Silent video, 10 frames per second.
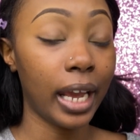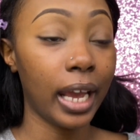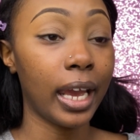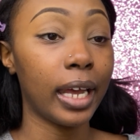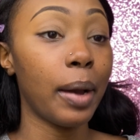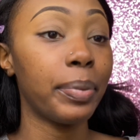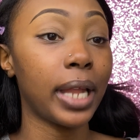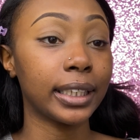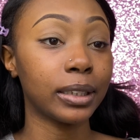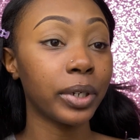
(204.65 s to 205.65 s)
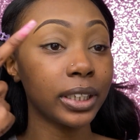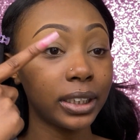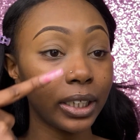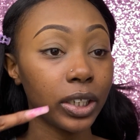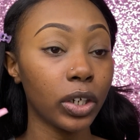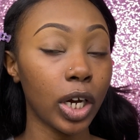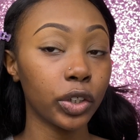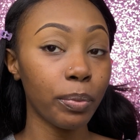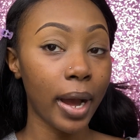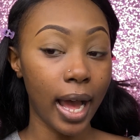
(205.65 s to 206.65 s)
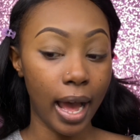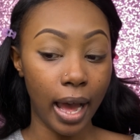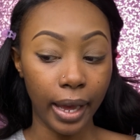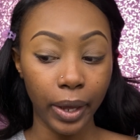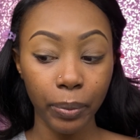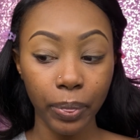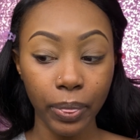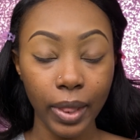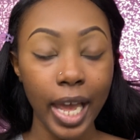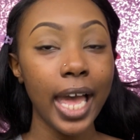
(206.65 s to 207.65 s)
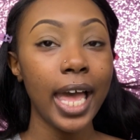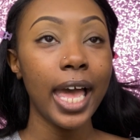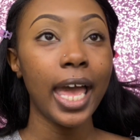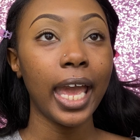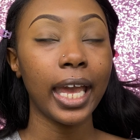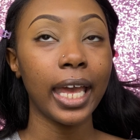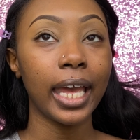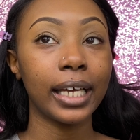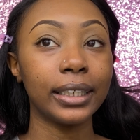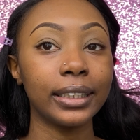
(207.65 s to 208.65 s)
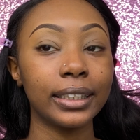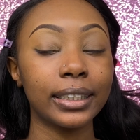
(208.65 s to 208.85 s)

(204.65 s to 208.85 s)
and apply some concealer under my eye, and